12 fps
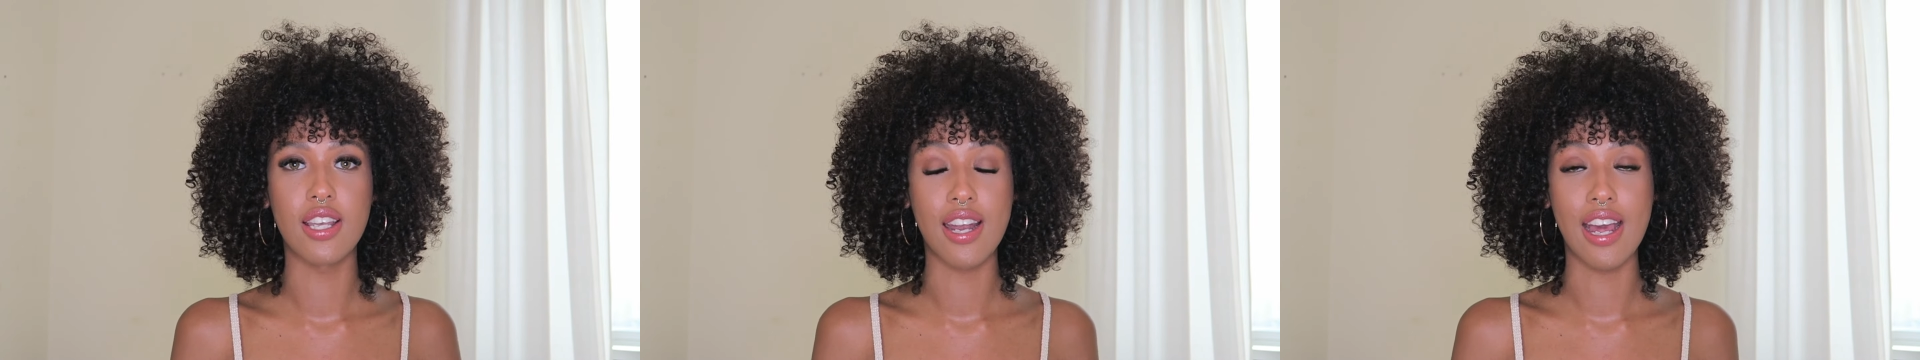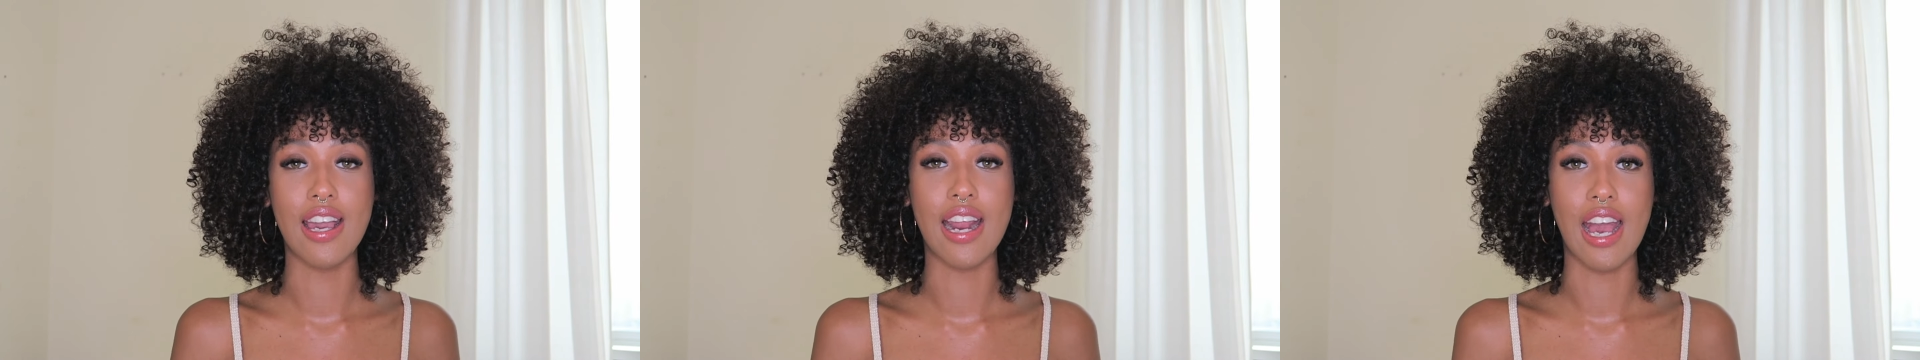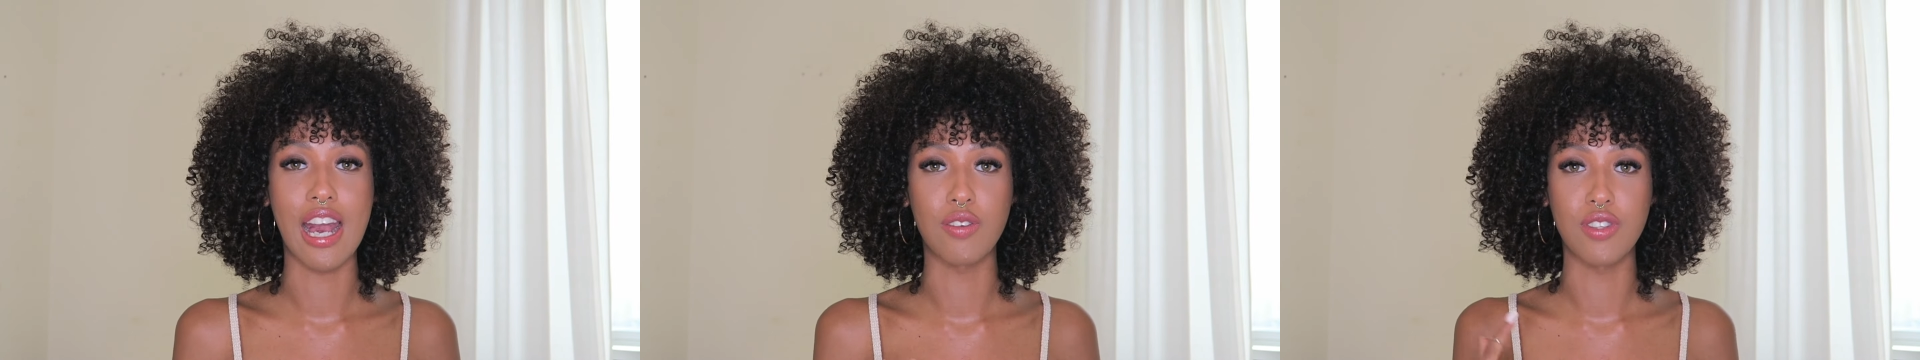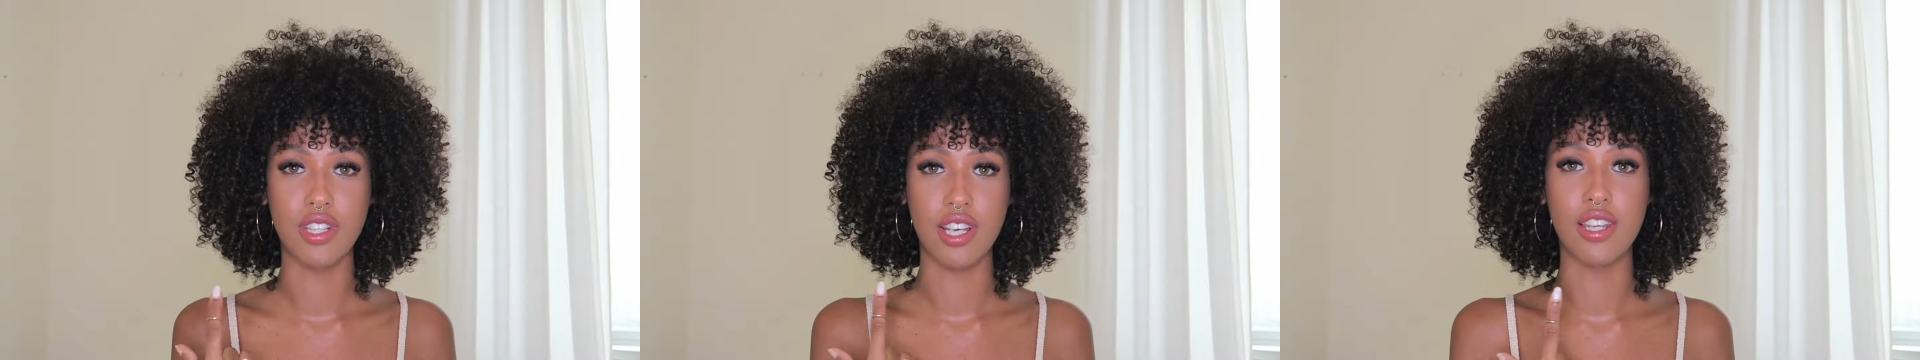Tonight I
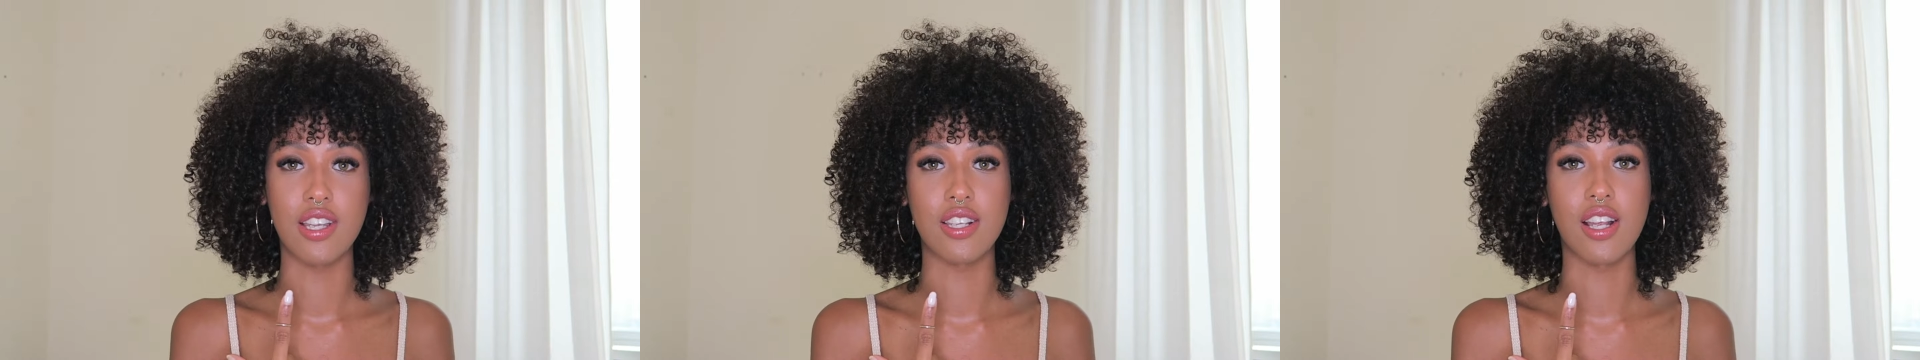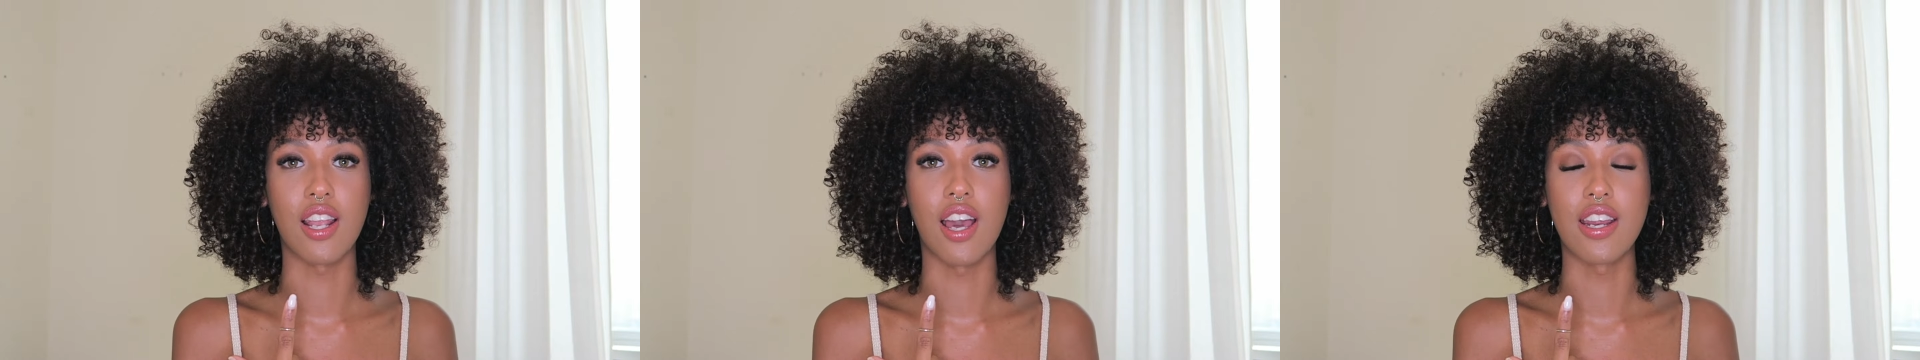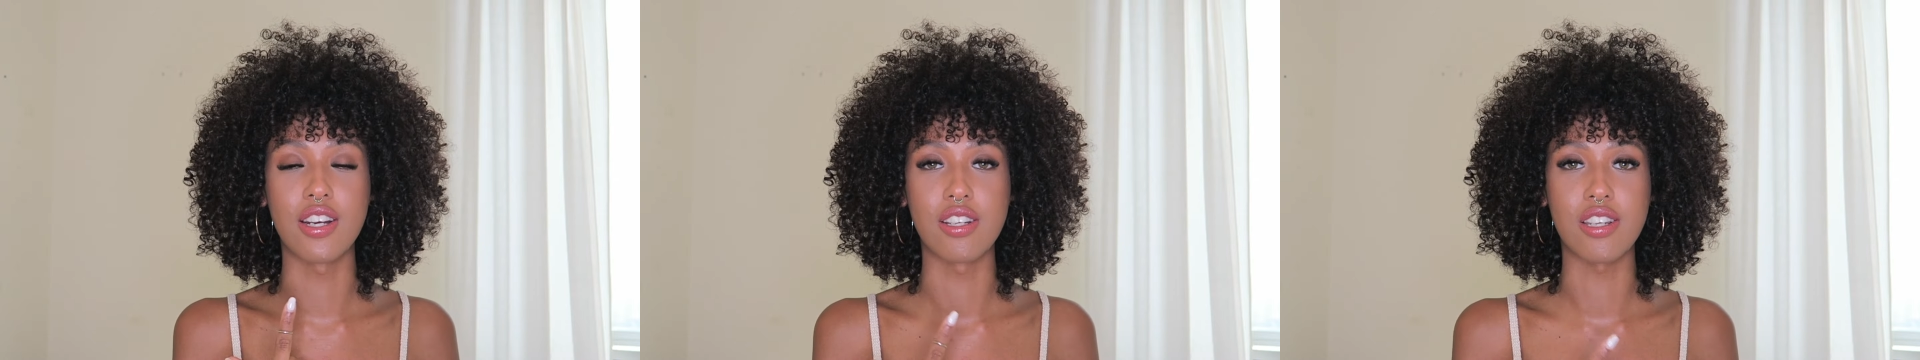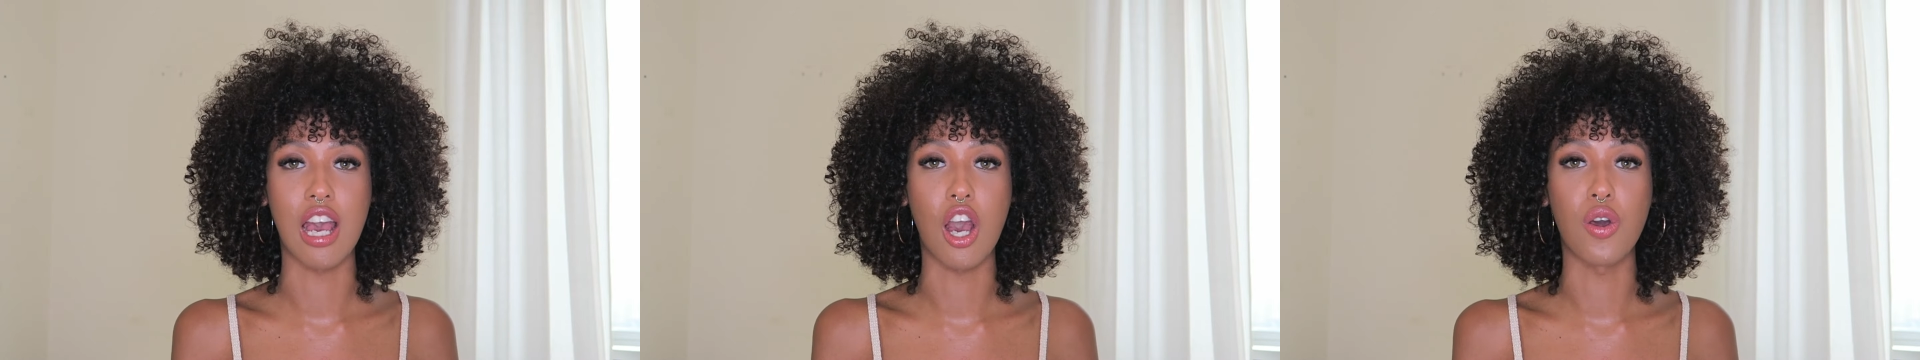have to take these
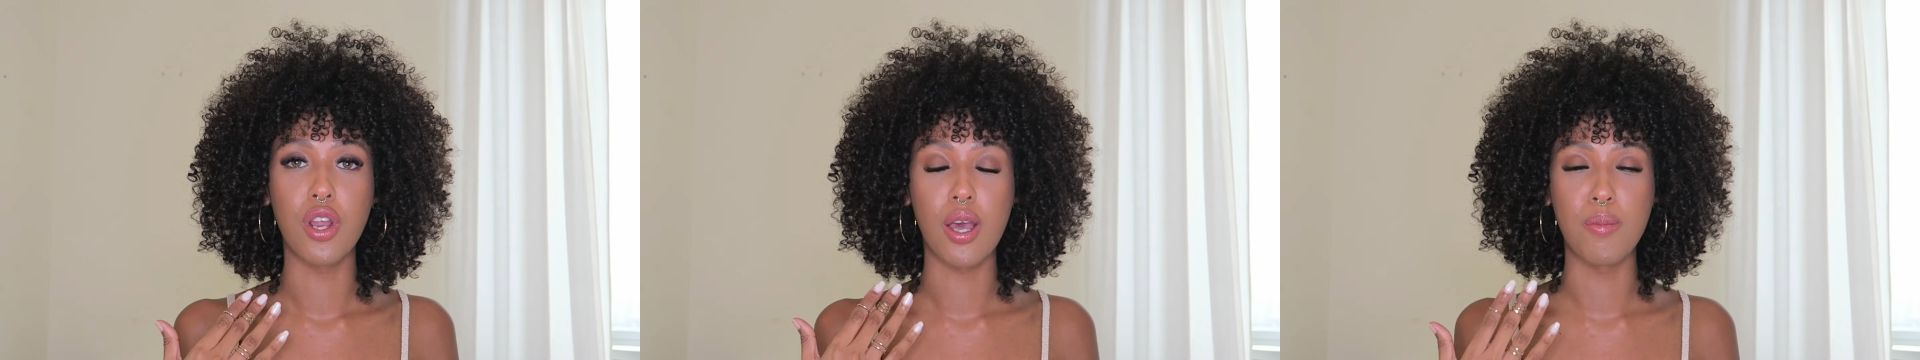aligners out